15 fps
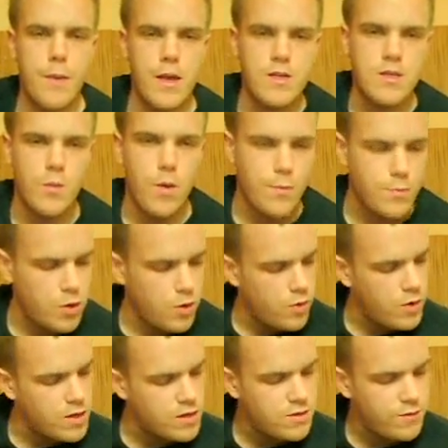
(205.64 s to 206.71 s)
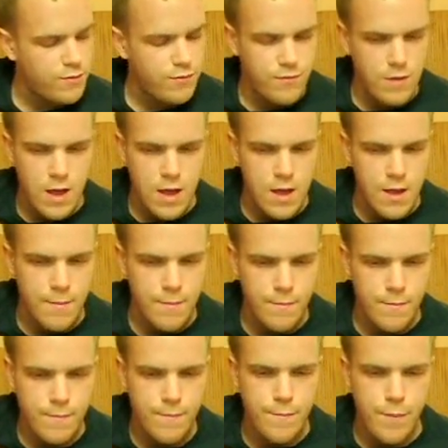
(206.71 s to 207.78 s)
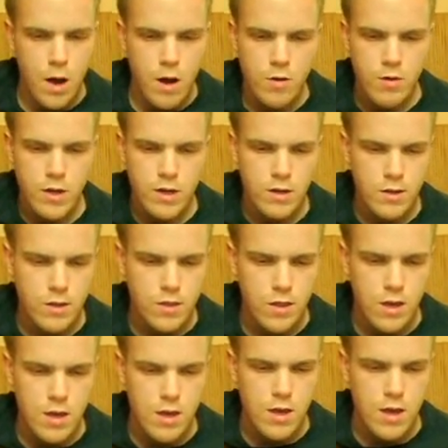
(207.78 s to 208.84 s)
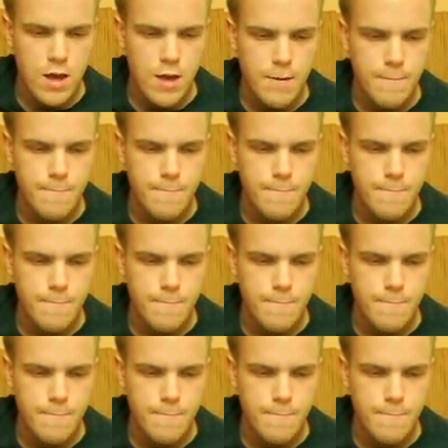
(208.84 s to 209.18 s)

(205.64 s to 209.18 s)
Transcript: basically, what I'm doing is barring the